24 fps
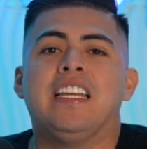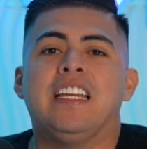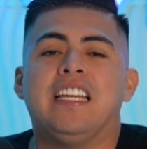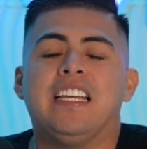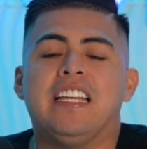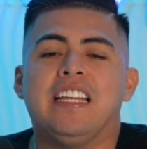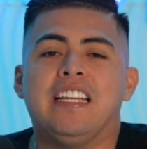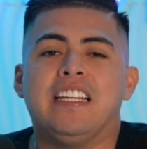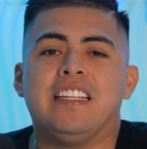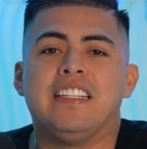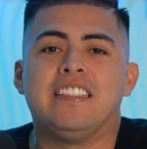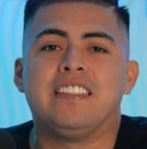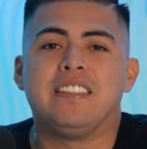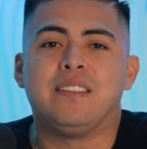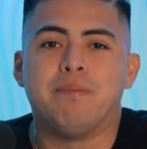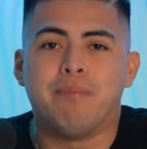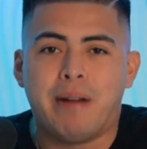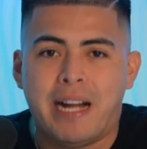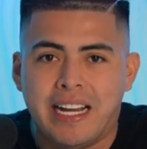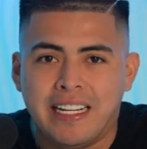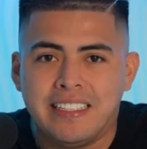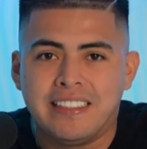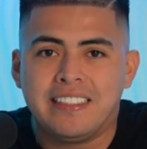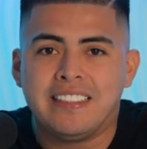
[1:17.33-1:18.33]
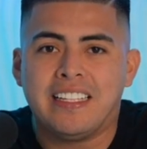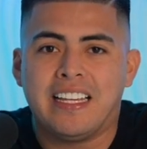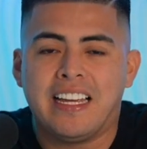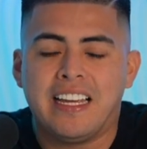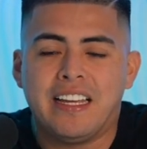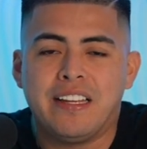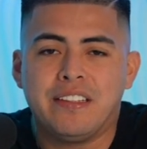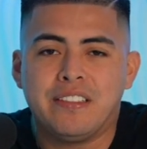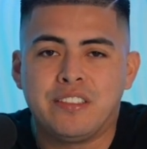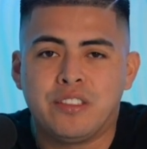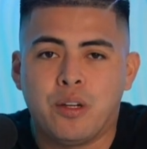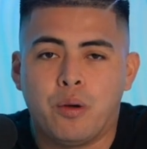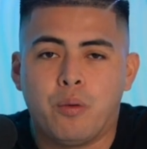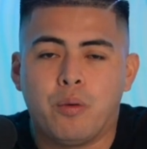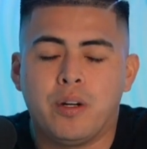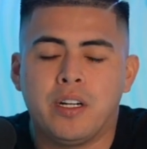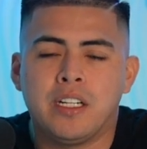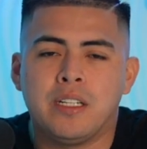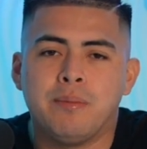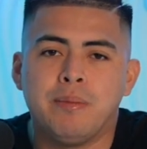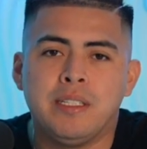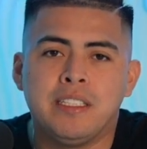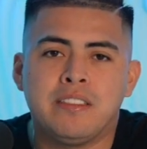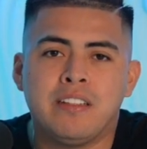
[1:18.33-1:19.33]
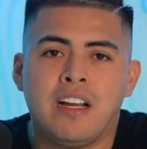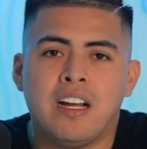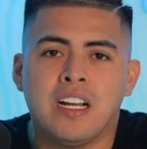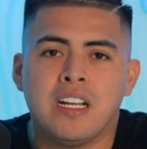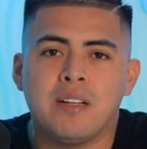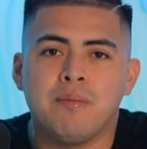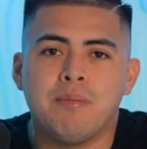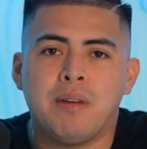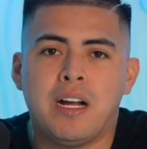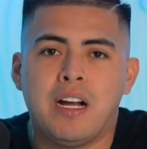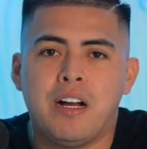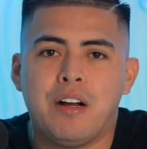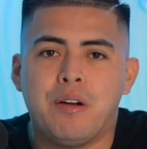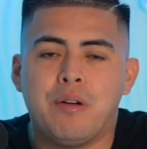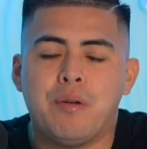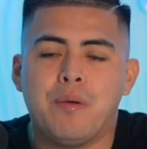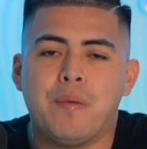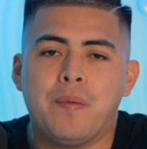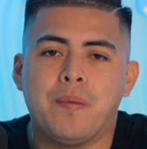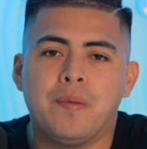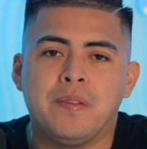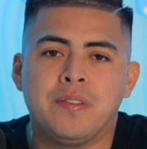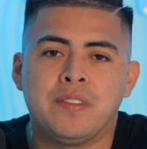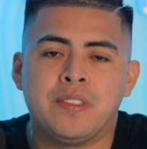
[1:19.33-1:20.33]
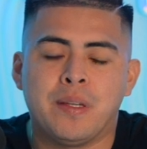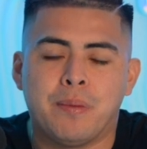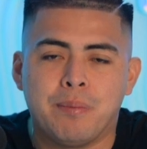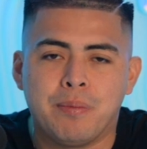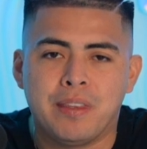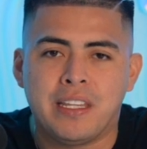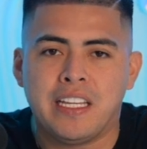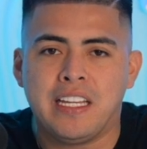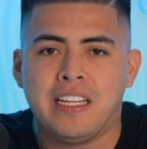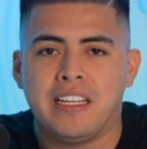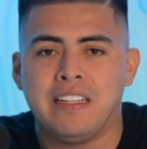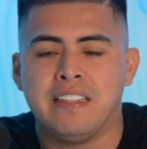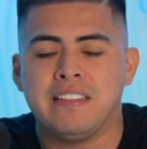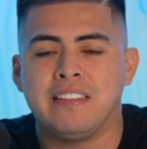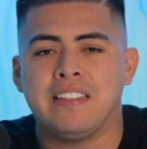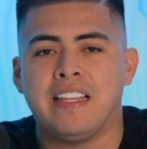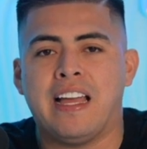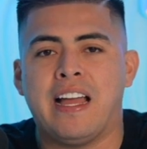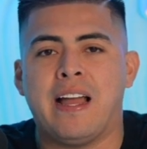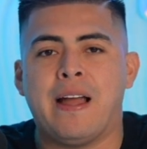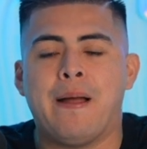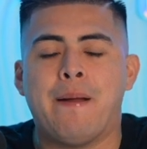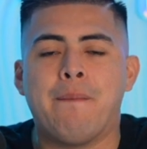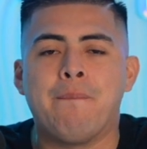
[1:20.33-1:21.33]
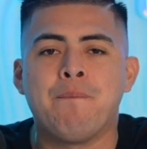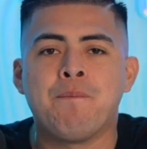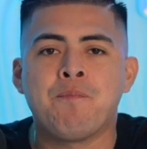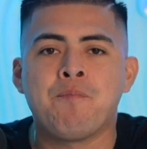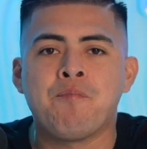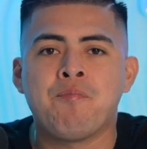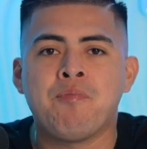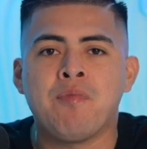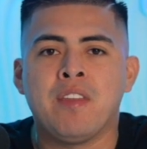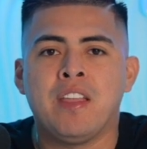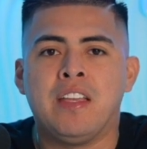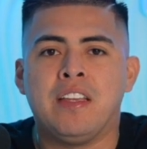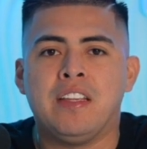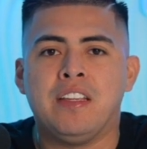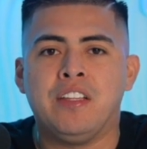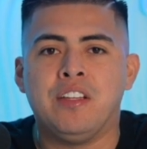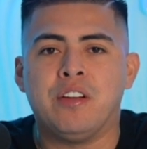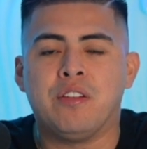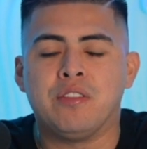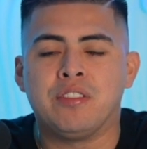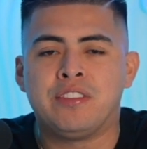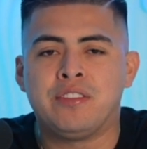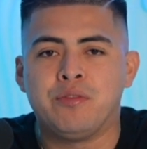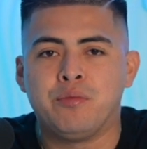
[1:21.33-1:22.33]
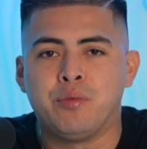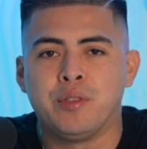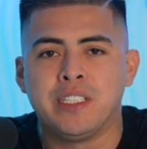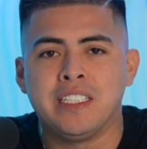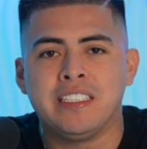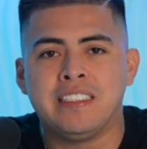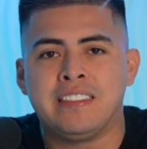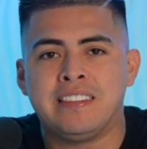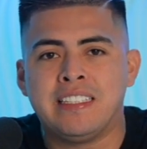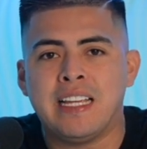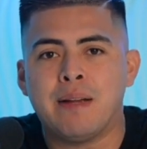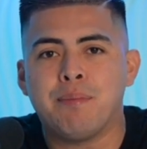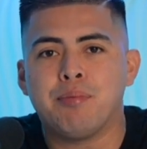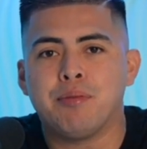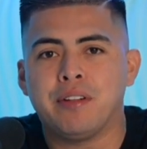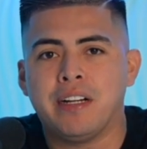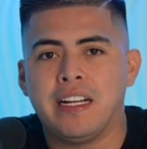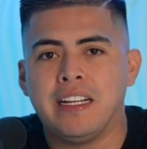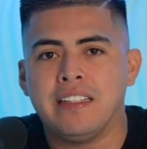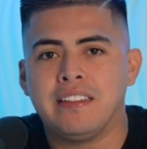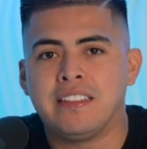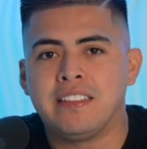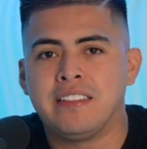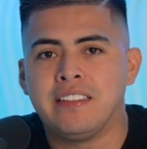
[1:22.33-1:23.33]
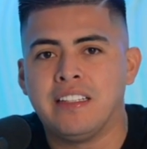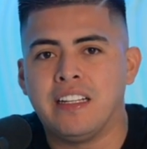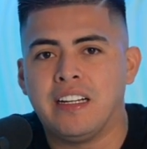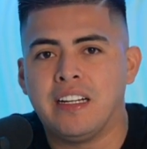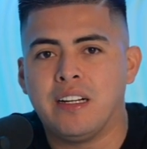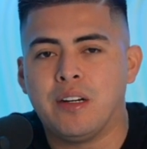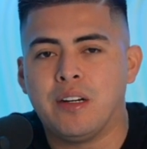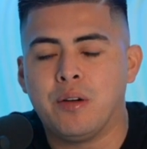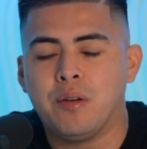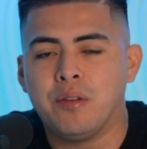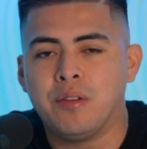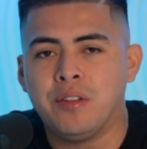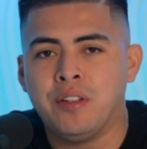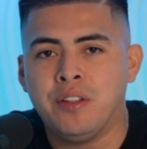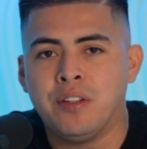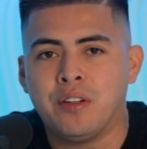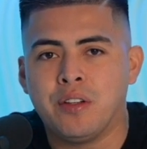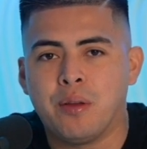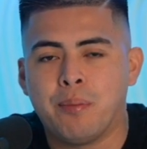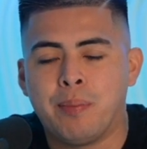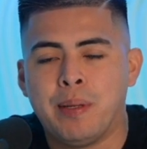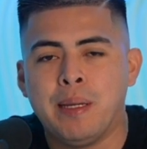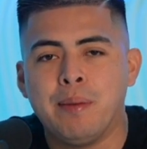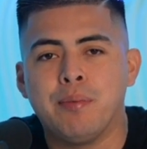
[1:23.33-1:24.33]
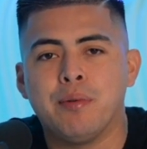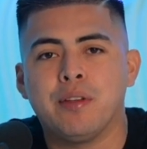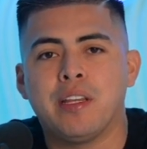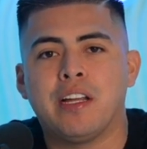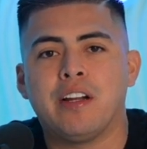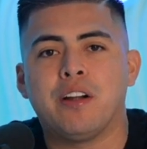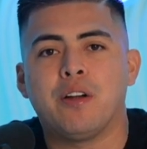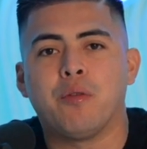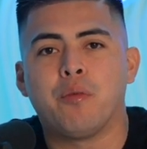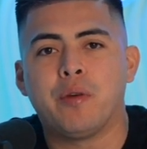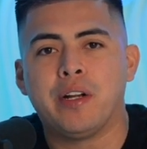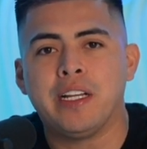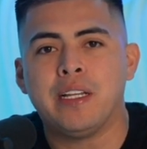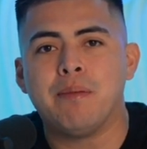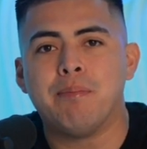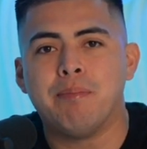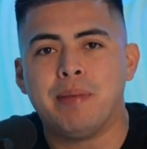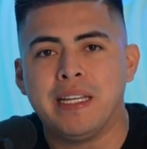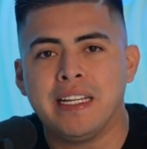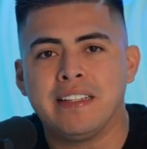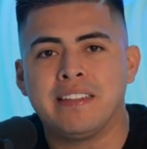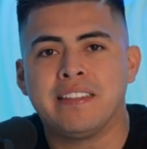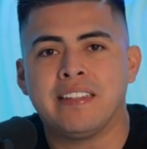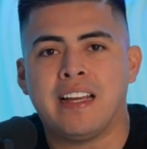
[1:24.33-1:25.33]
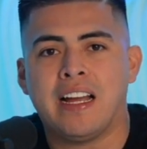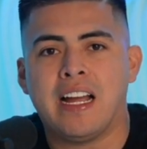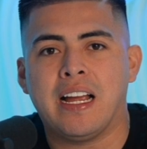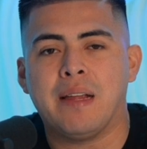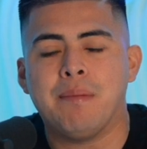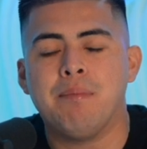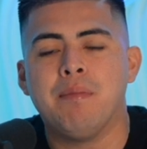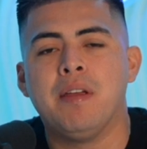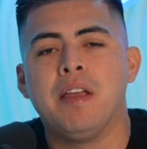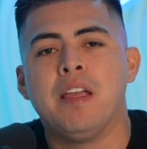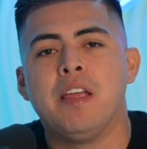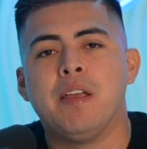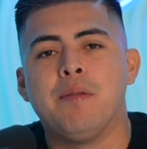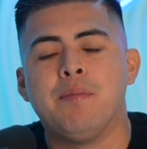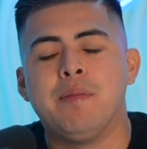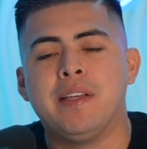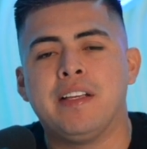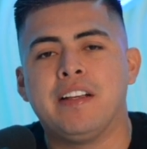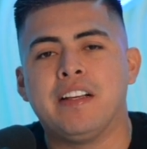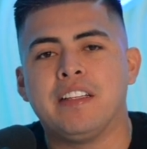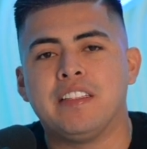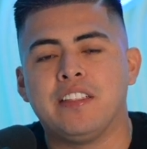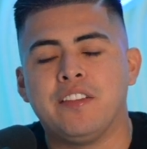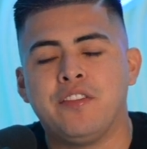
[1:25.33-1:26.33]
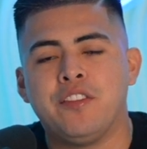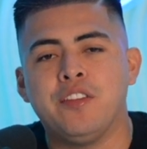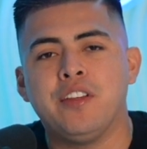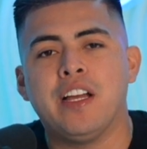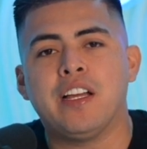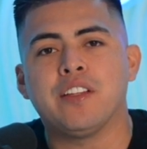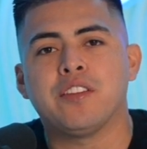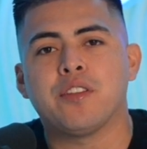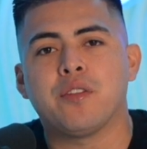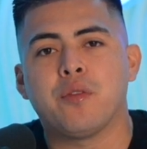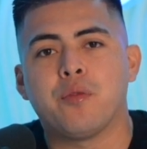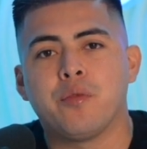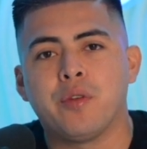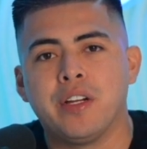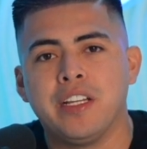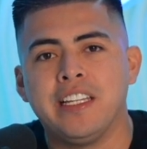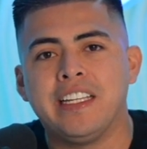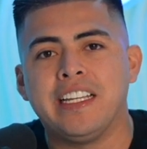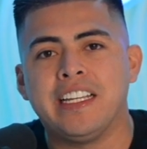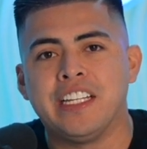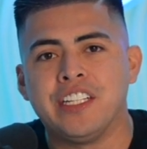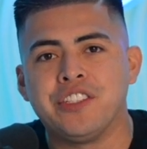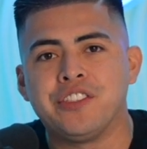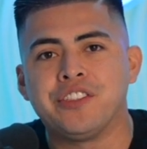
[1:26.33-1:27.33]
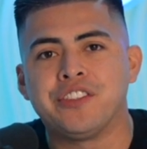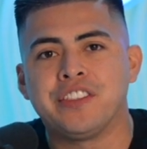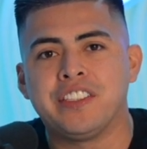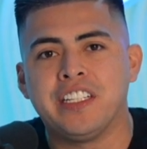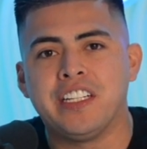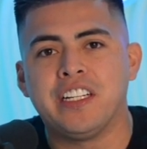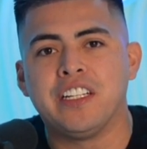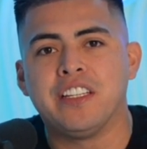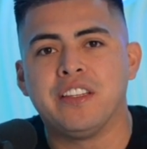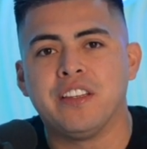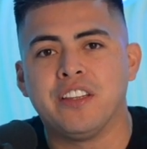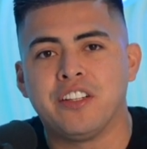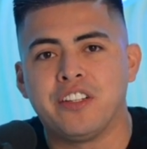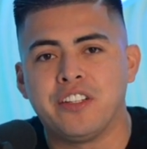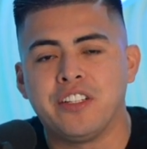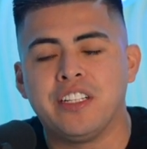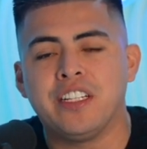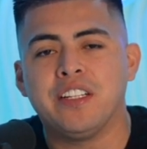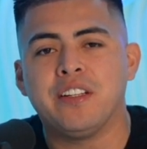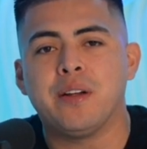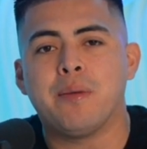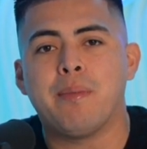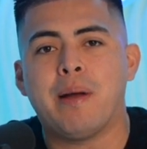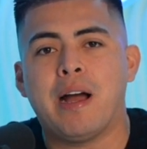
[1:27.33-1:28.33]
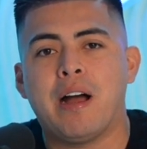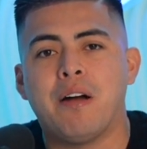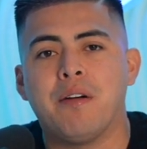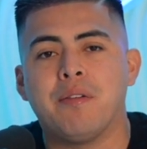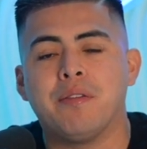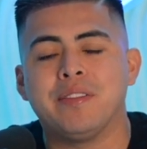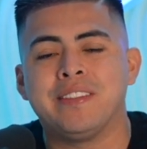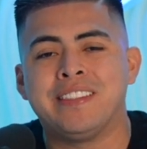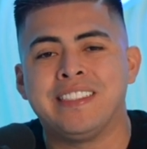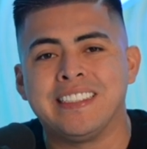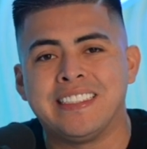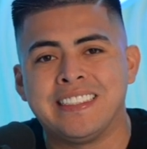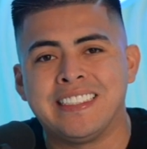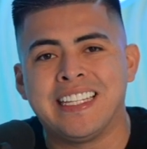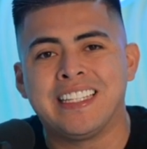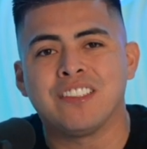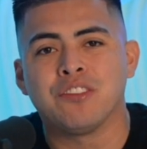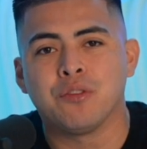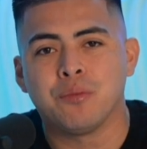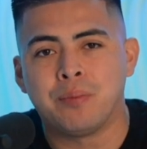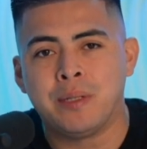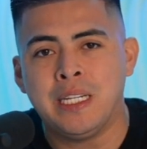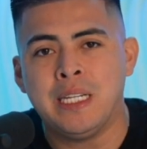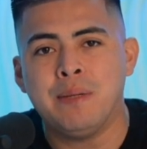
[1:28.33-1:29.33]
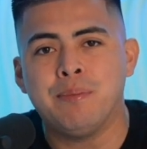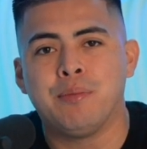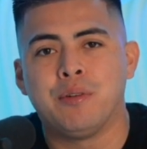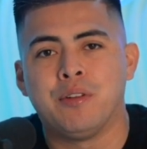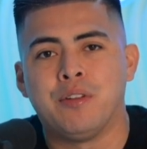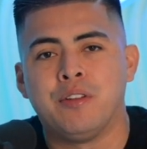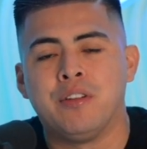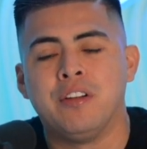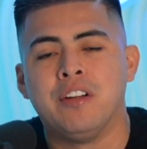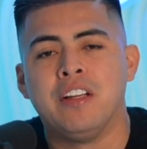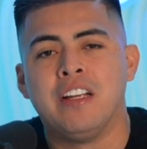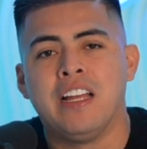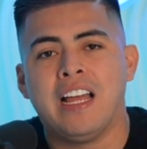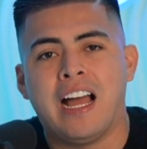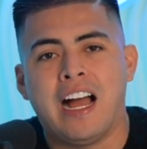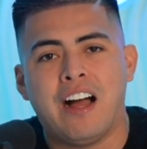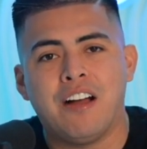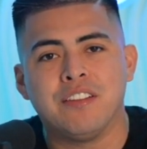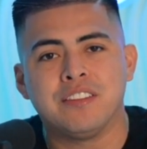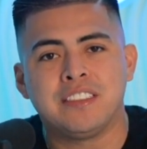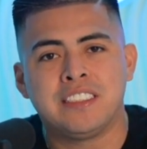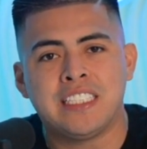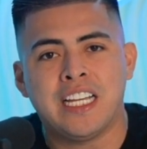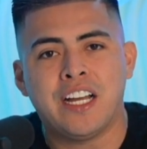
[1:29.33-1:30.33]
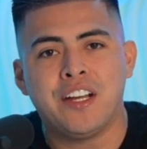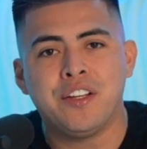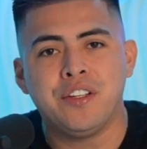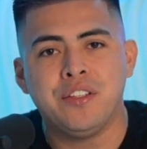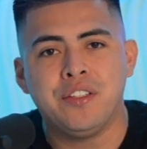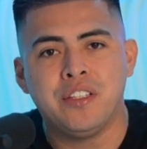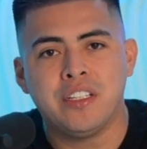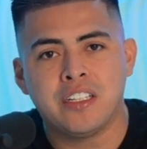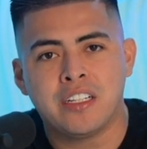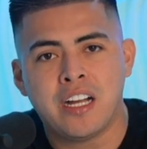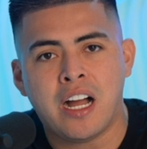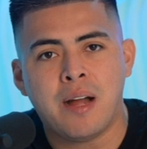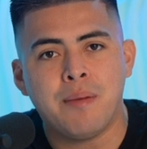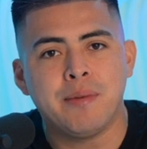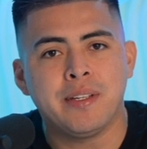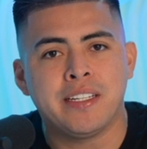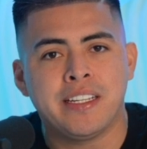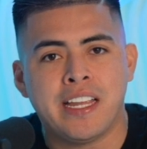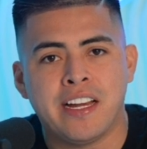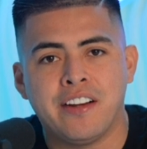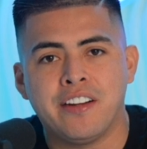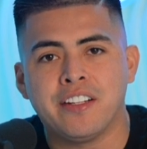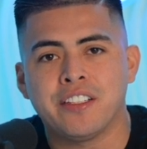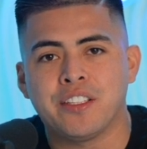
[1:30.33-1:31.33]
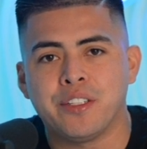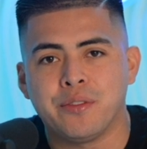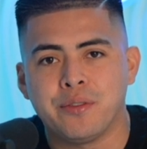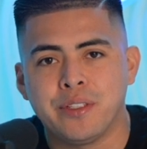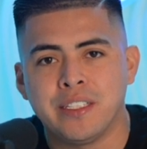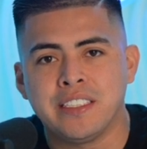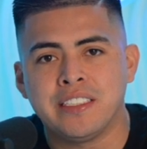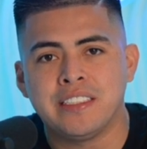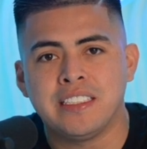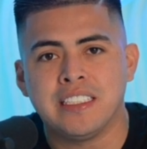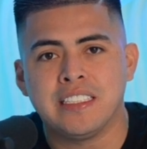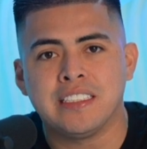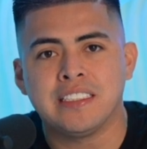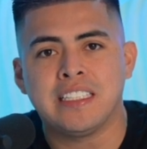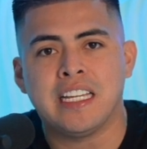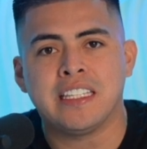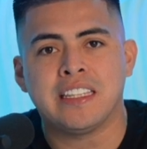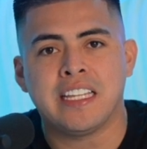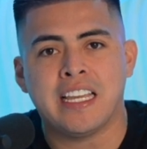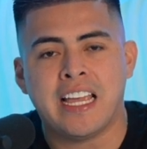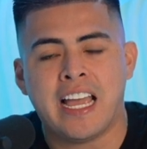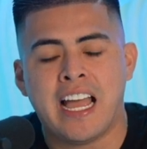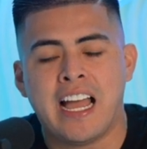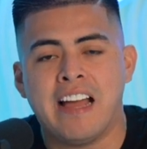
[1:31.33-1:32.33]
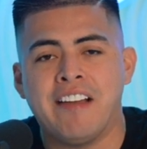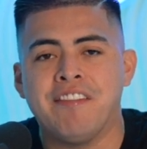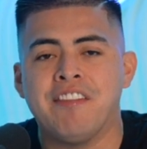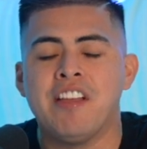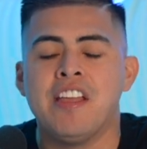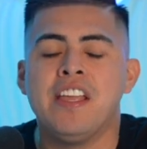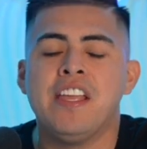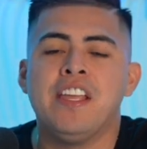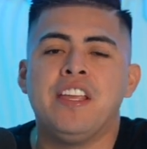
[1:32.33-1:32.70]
is mindset. So we're going to be talking about some things that really separates the people that are winning big time. Because if you guys are really interested in learning about successful people, I'll tell you the common characteristics that they have.